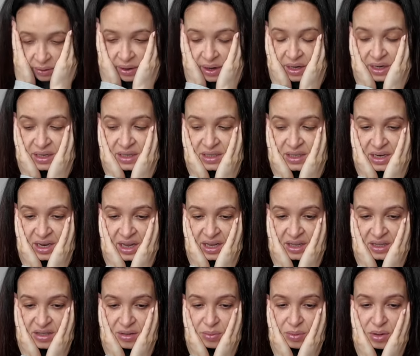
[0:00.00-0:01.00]
out, I need to
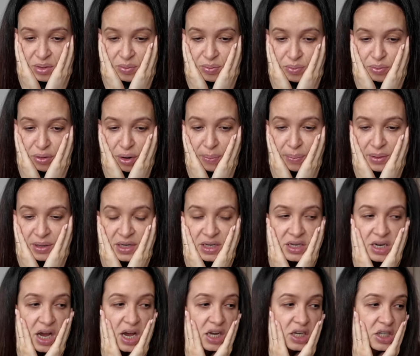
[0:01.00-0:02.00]
get some of the proper
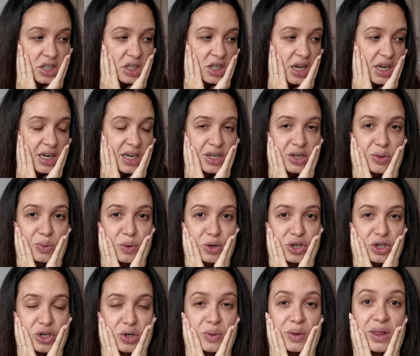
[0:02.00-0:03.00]
detergent that I need to
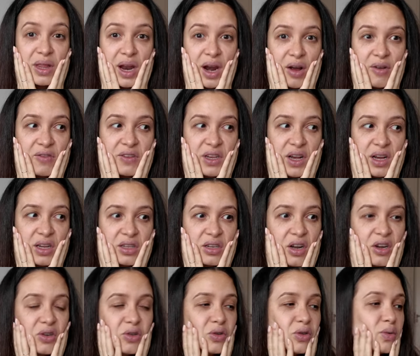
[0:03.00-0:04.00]
wash it on, and then obviously I can
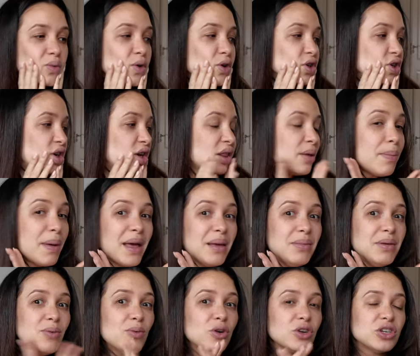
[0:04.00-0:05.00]
start doing the washing, the
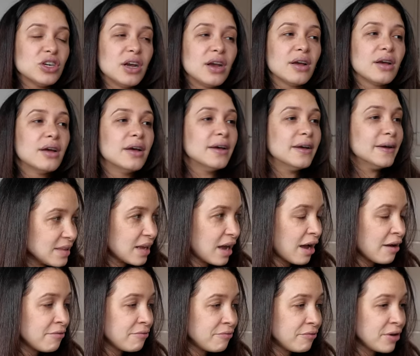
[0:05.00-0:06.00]
baby washing.
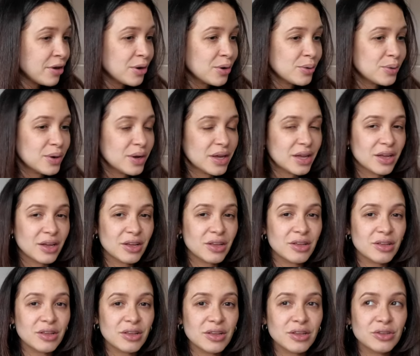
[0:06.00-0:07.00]
I feel
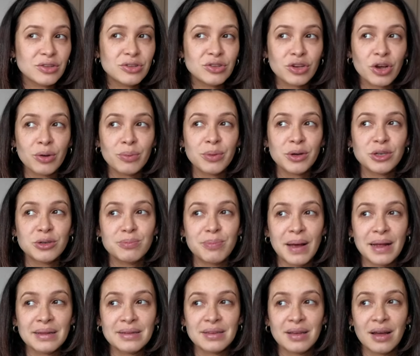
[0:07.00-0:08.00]
so much
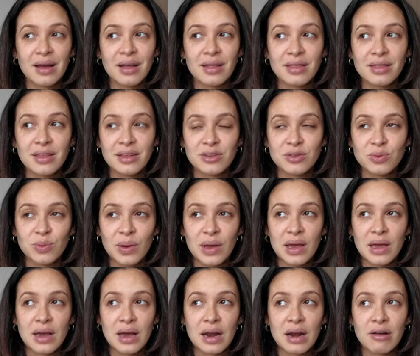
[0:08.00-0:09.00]
better this
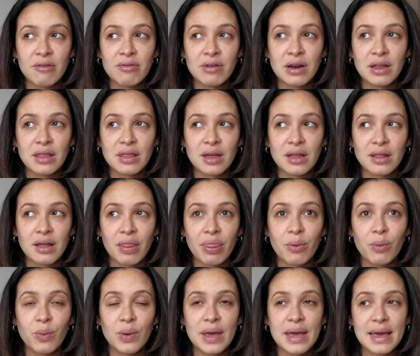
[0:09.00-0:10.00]
week, and I really think that the
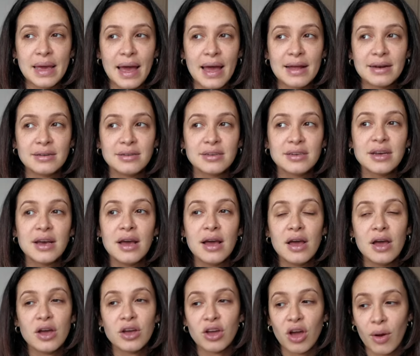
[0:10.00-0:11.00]
weekend
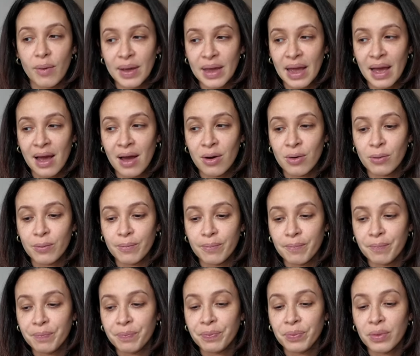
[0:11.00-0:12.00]
going out
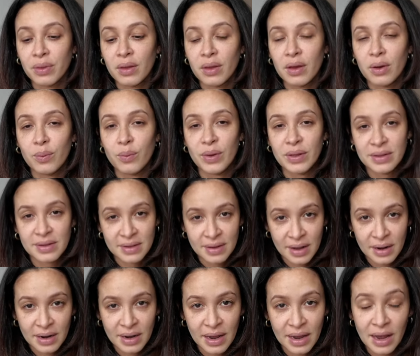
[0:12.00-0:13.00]
with
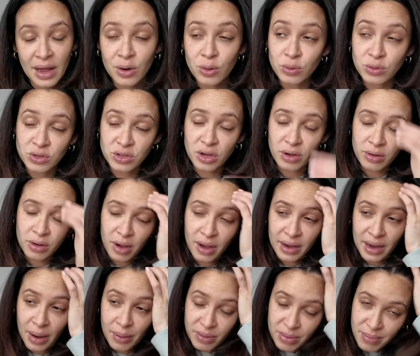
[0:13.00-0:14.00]
Sunny, and also
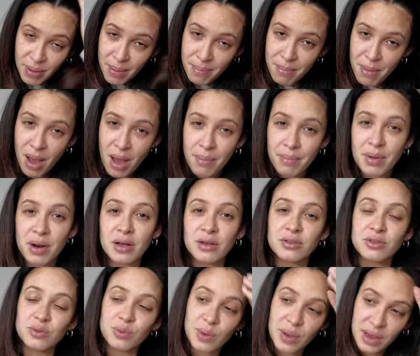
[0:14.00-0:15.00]
going out with my mum
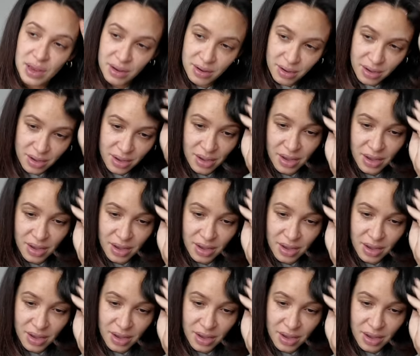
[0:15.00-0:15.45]
last week